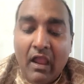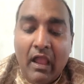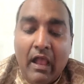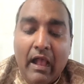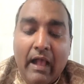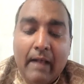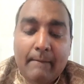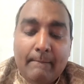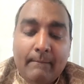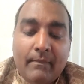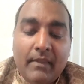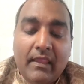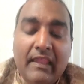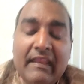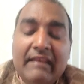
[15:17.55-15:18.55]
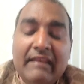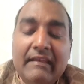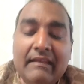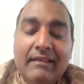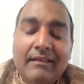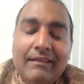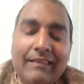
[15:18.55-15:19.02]
Um,
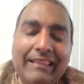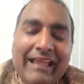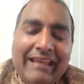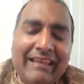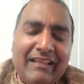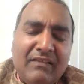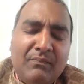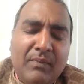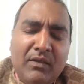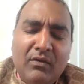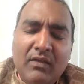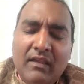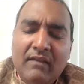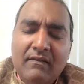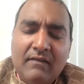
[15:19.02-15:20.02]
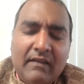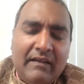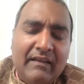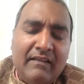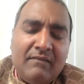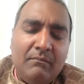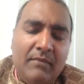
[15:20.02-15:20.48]
in that experience, at
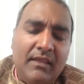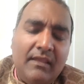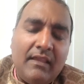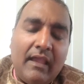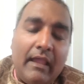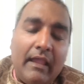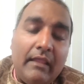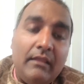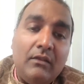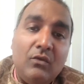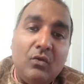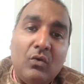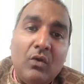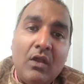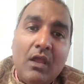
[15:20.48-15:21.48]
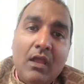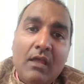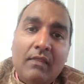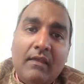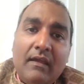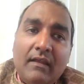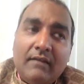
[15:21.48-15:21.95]
least me, I know
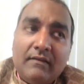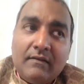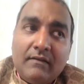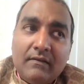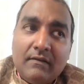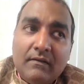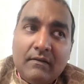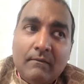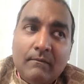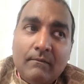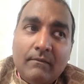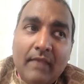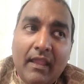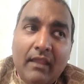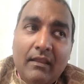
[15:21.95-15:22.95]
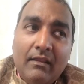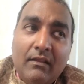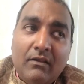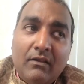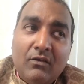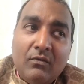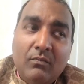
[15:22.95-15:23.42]
that I
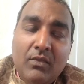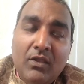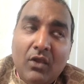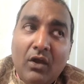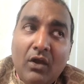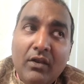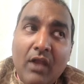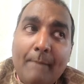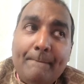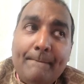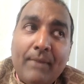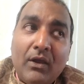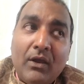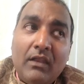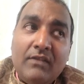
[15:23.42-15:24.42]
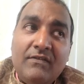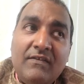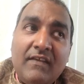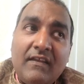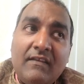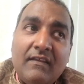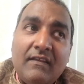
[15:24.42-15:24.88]
could be
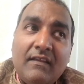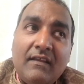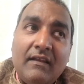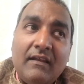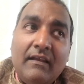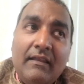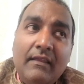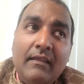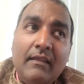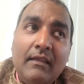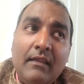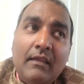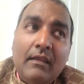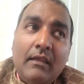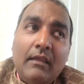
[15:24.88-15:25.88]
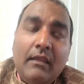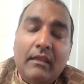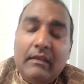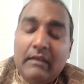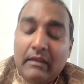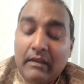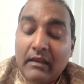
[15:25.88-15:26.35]
unapologetically
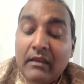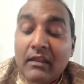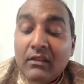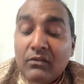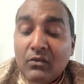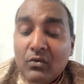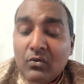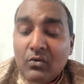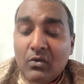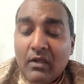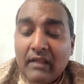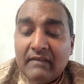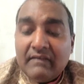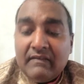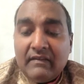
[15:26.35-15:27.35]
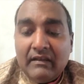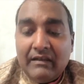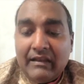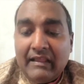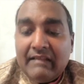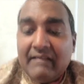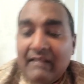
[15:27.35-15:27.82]
Indian and Hindu and still
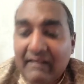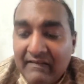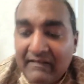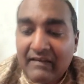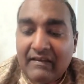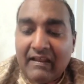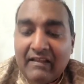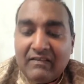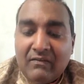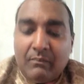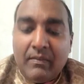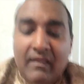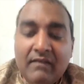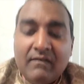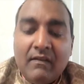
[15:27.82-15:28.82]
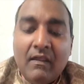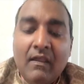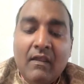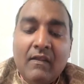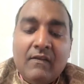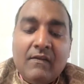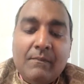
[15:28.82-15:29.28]
exist in that space,
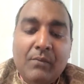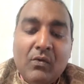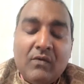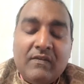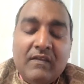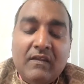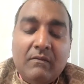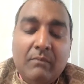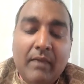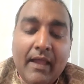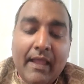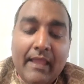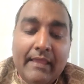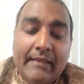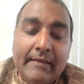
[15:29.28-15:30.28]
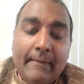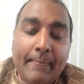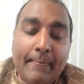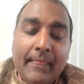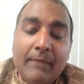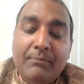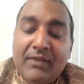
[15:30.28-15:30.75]
supported by
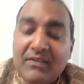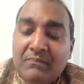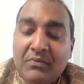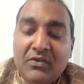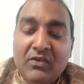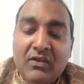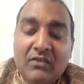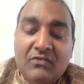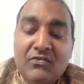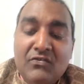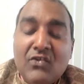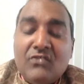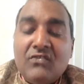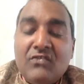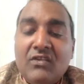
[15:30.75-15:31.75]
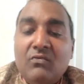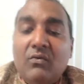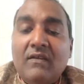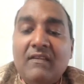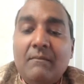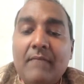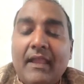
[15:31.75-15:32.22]
the Presbyterian Church. It was
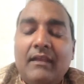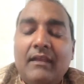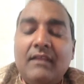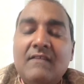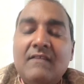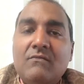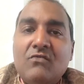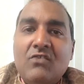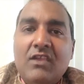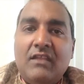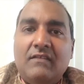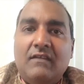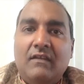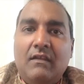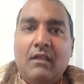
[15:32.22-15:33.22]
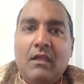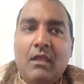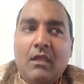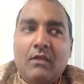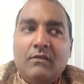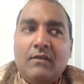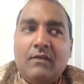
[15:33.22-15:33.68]
a mechanism created
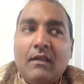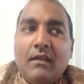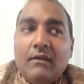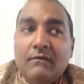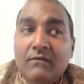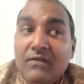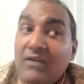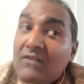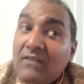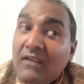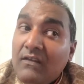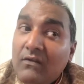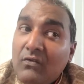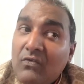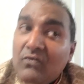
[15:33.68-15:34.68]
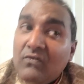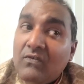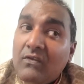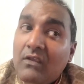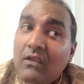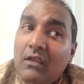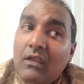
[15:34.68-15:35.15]
to convert Hindus.
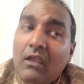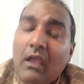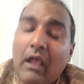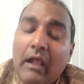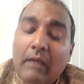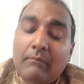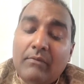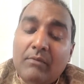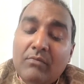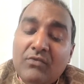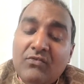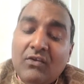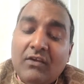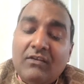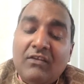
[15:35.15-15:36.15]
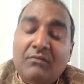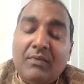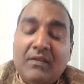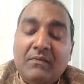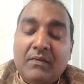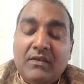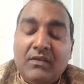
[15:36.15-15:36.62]
Um, the majority of
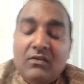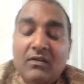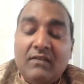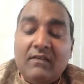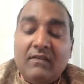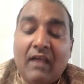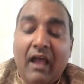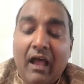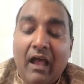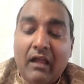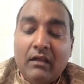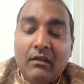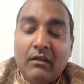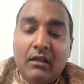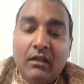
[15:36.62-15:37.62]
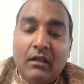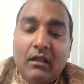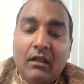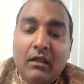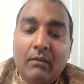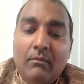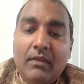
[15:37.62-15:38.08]
Presbyterians are
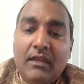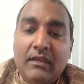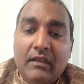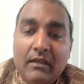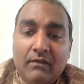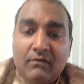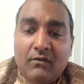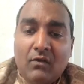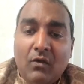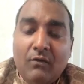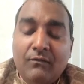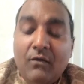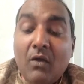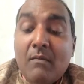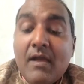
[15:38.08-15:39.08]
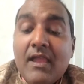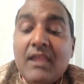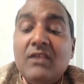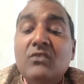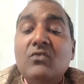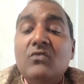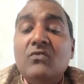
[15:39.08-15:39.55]
um, Indians or former
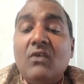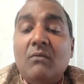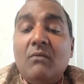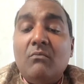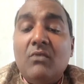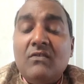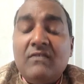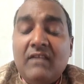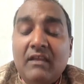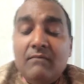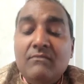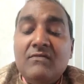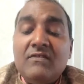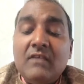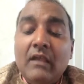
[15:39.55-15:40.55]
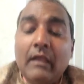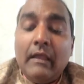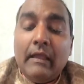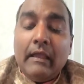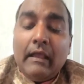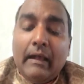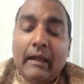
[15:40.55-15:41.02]
Hindus or Muslims.
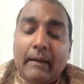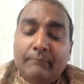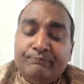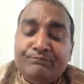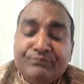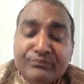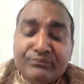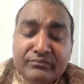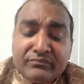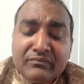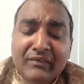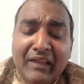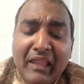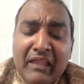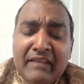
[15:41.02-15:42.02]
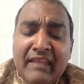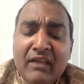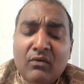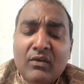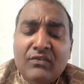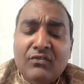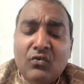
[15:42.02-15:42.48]
Um, there
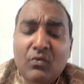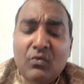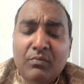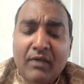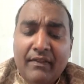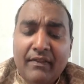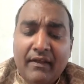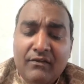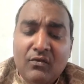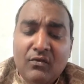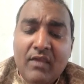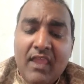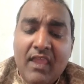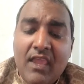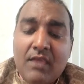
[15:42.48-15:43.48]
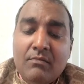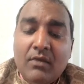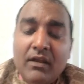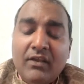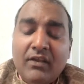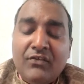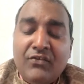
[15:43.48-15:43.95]
were two brothers who came on
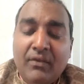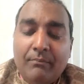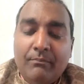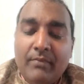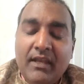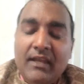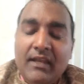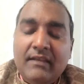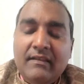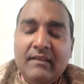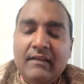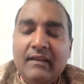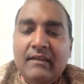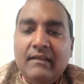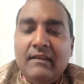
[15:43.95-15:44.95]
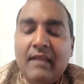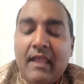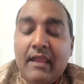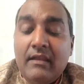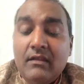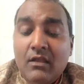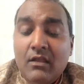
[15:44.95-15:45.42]
a ship in eighteen
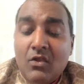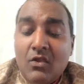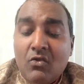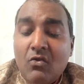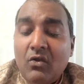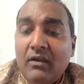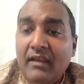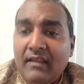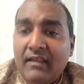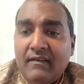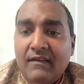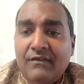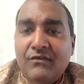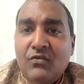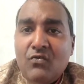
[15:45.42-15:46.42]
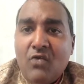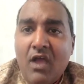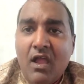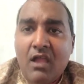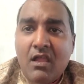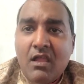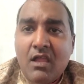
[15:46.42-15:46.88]
eighty-nine called the S S
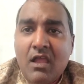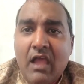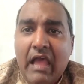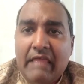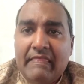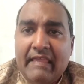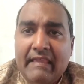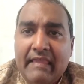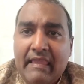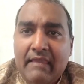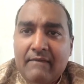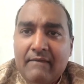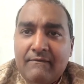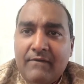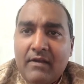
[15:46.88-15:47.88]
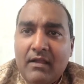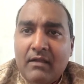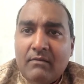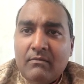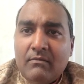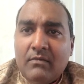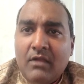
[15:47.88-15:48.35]
Jura, and they came
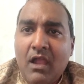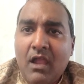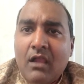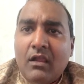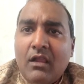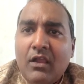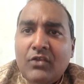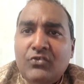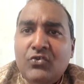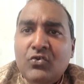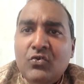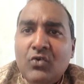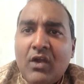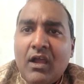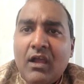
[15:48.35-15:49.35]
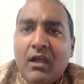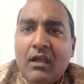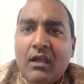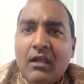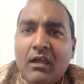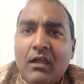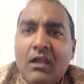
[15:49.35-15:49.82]
from Kajhura,
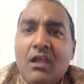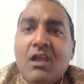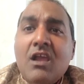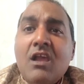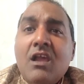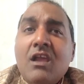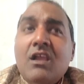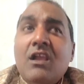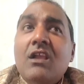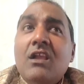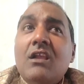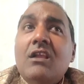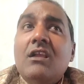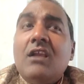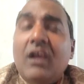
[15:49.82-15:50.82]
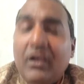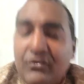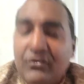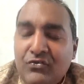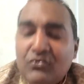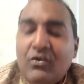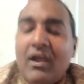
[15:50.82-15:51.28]

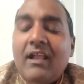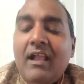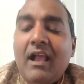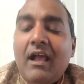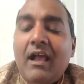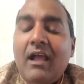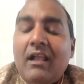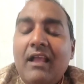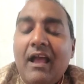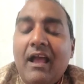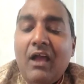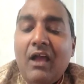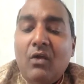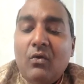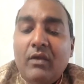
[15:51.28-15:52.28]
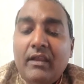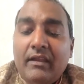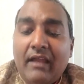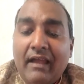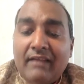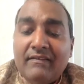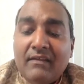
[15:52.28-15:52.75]
Kajhura Gao in
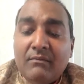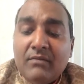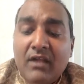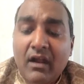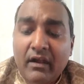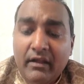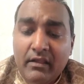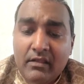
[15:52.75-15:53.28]
Azamgarh.